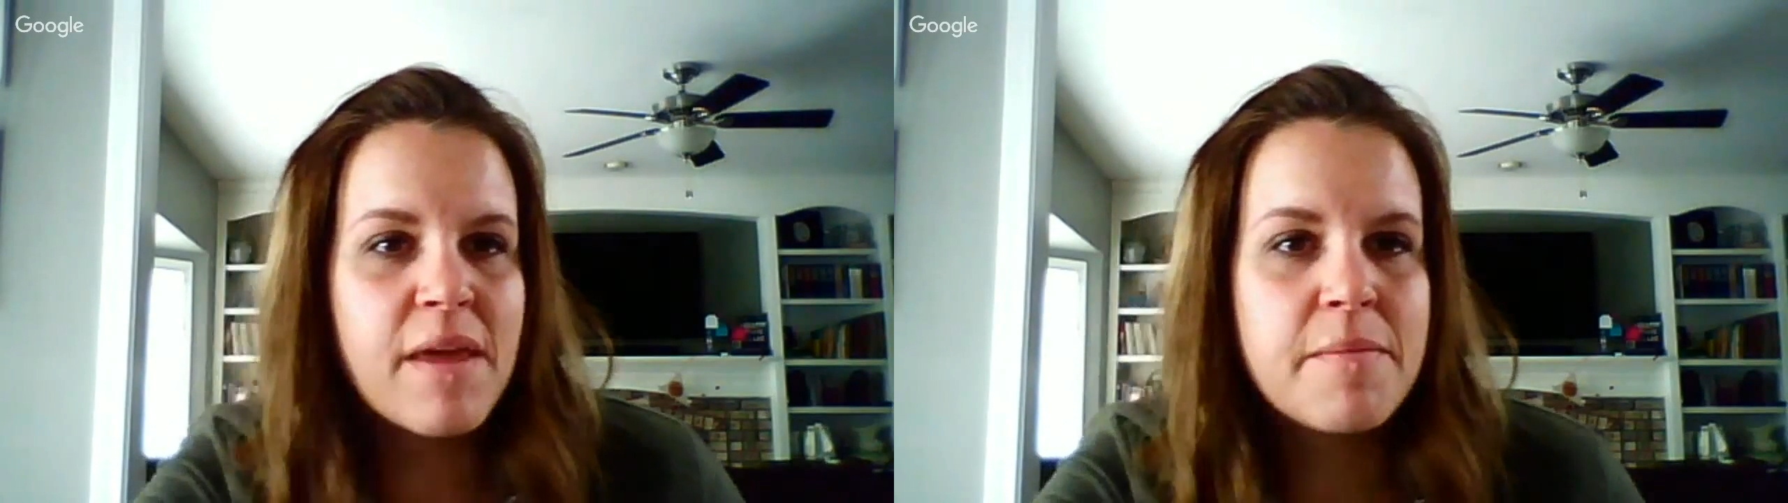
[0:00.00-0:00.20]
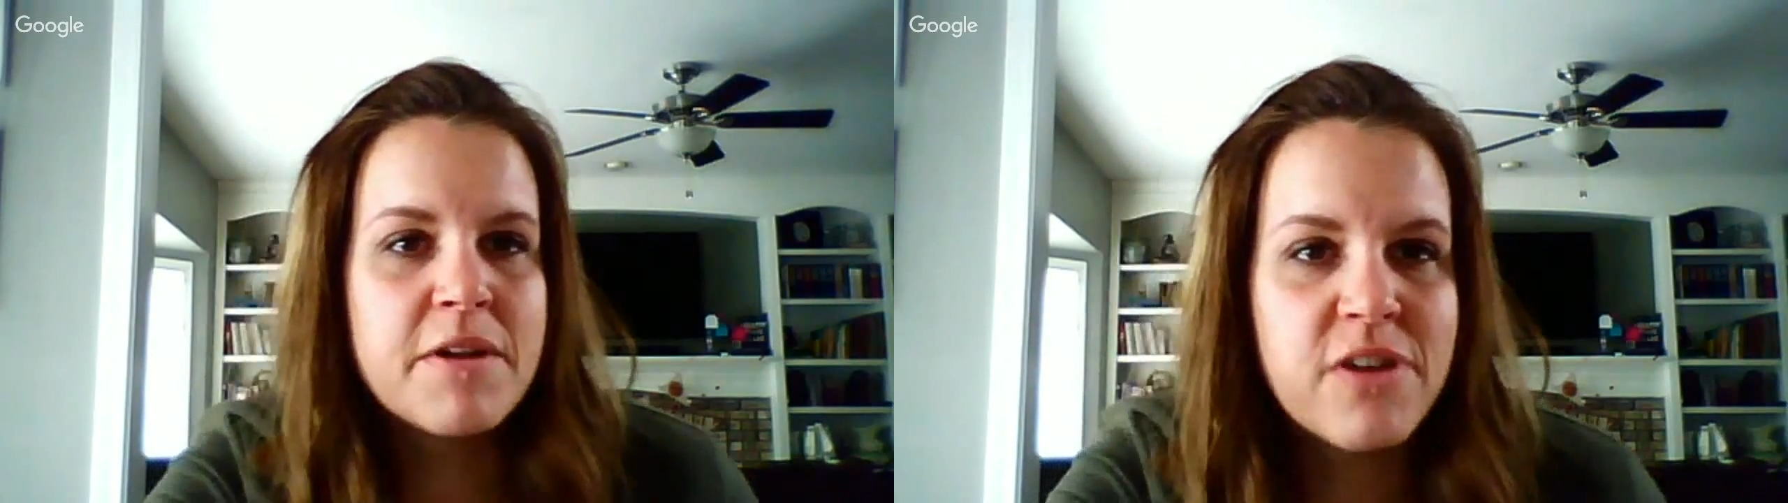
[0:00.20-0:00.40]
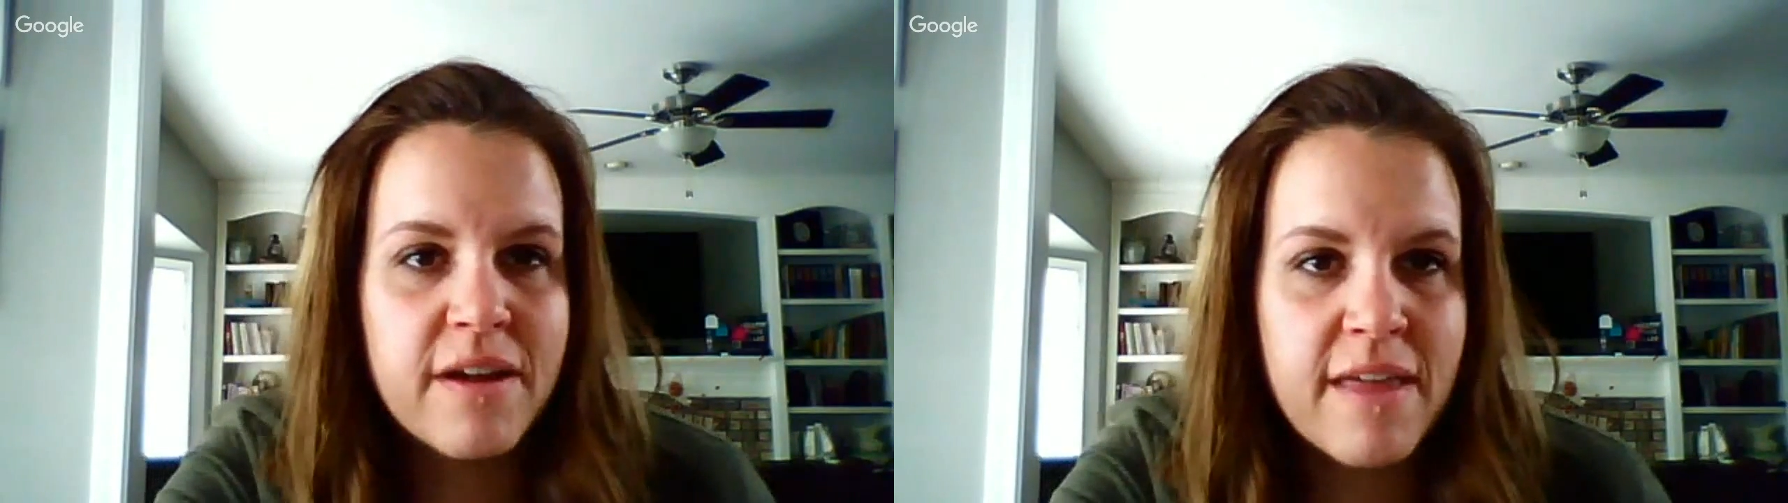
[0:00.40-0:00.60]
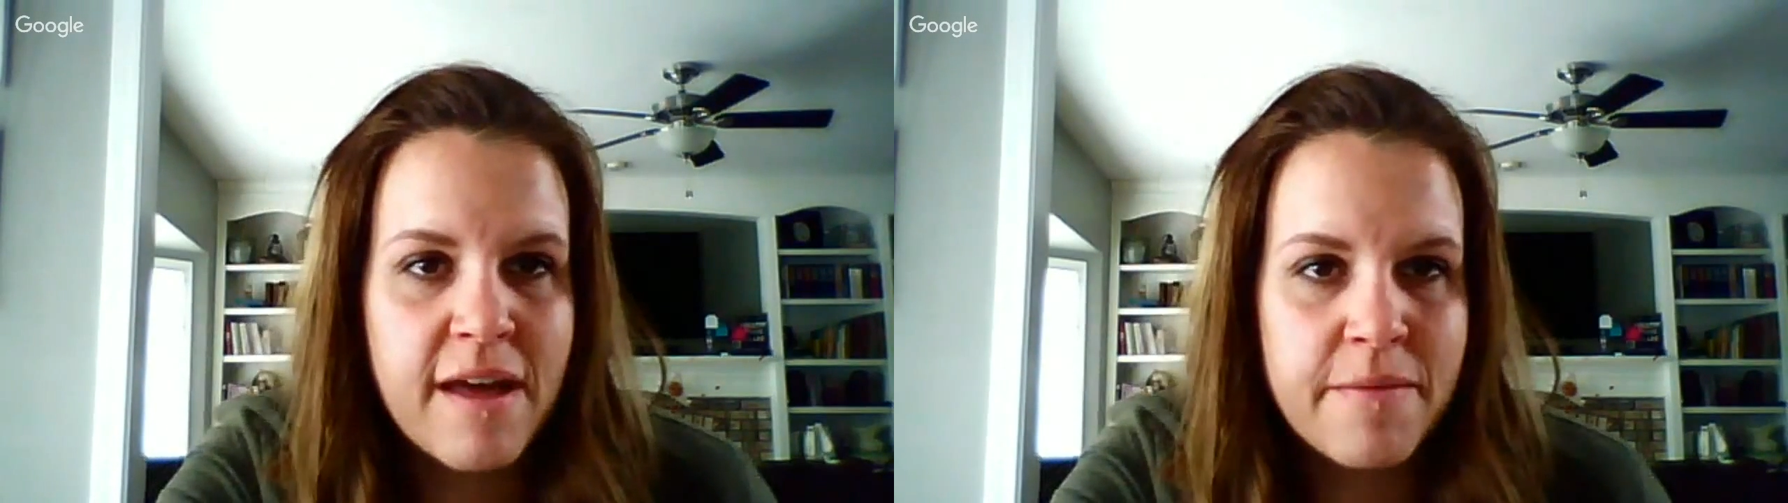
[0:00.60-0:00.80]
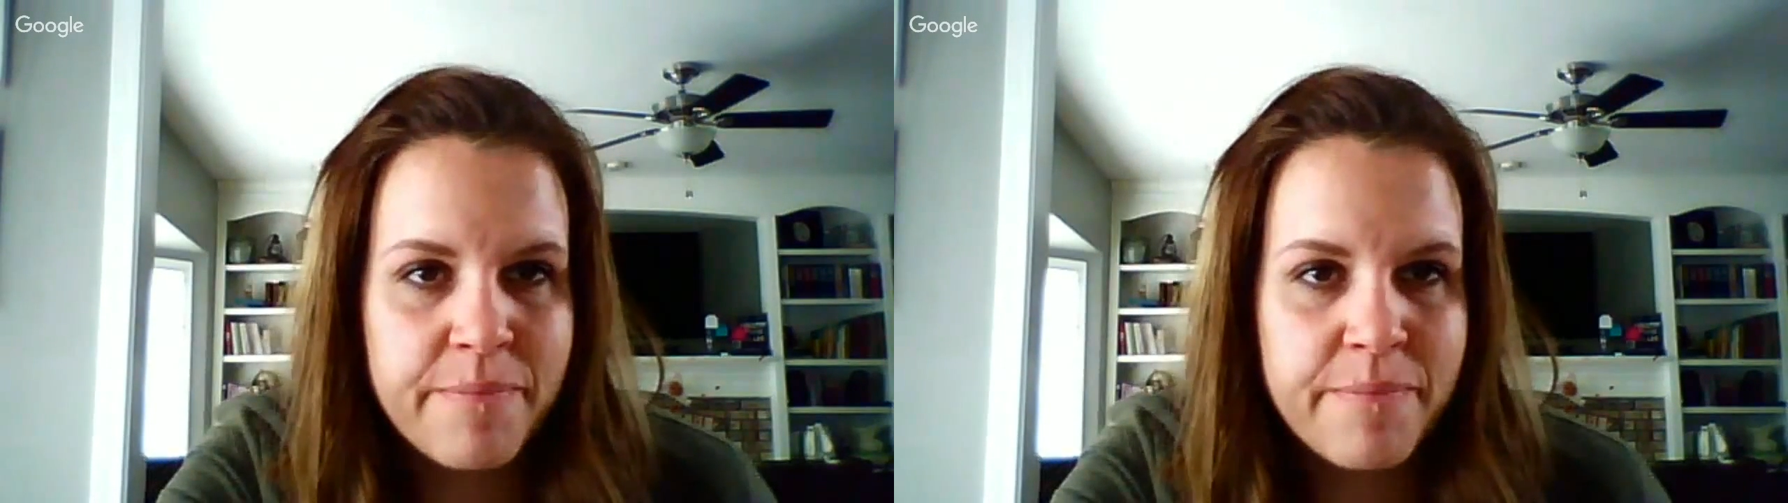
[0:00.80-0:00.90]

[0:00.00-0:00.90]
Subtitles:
I'm going to try that